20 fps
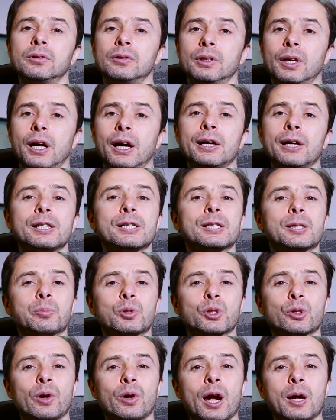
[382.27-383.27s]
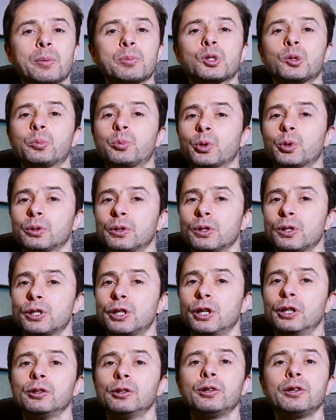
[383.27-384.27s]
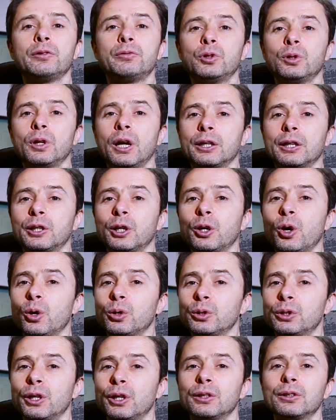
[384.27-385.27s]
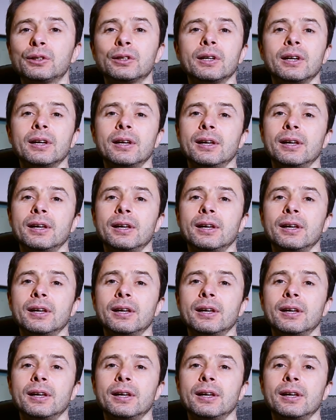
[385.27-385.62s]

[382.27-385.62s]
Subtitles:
Like, subscribe, support the channel if you like the content.